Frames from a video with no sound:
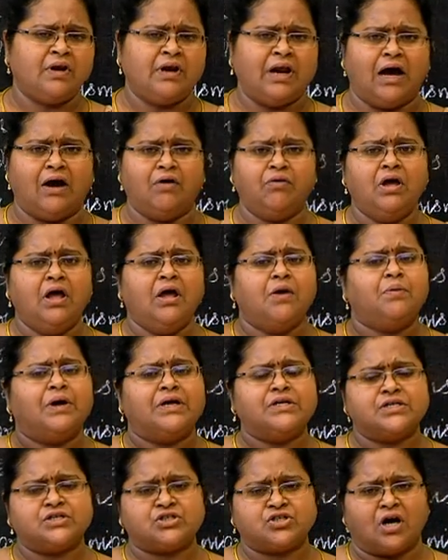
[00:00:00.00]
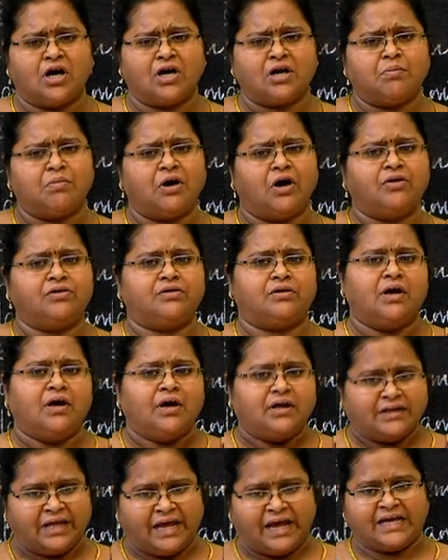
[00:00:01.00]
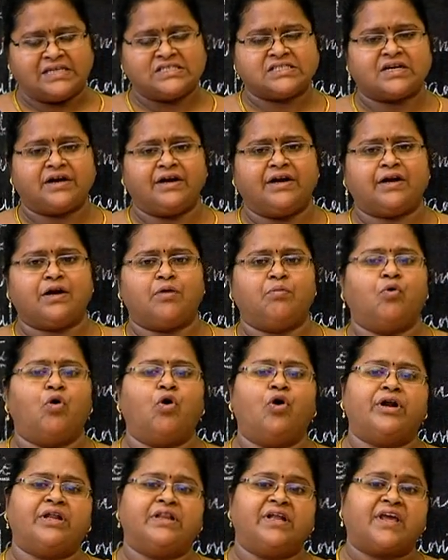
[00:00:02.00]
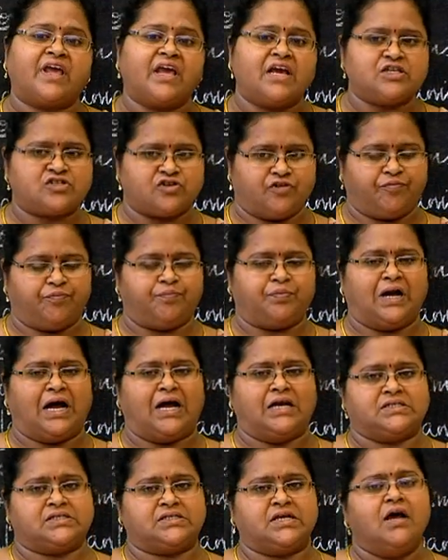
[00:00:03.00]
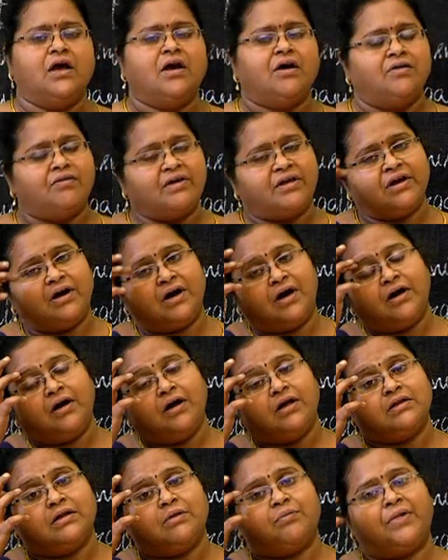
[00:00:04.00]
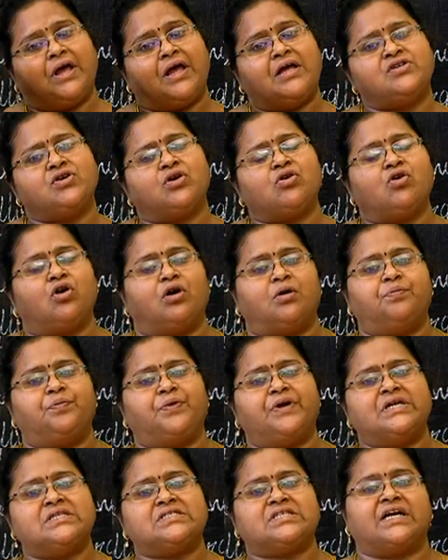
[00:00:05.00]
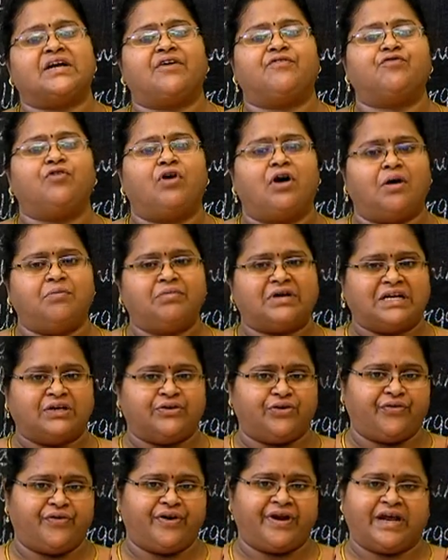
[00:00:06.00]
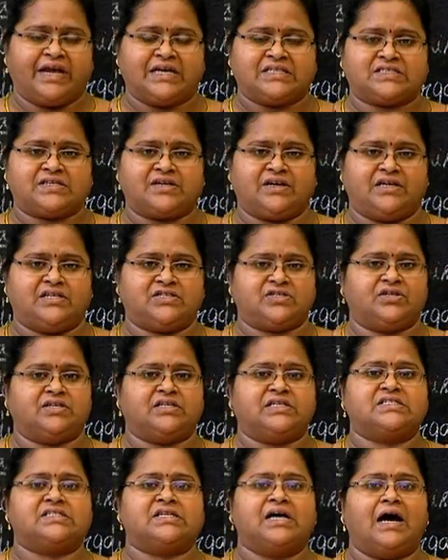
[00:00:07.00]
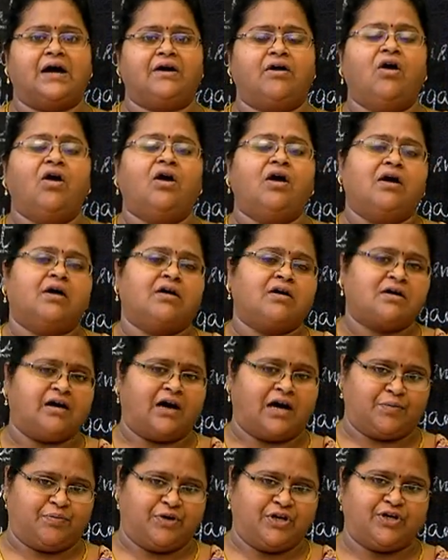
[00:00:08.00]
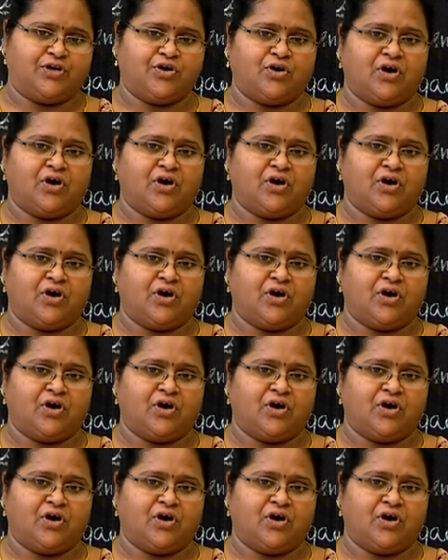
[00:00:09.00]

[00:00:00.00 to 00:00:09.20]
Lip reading: Now, when you talk about the excretory mode in the case of plants, here the major components that are formed during excretion is that carbon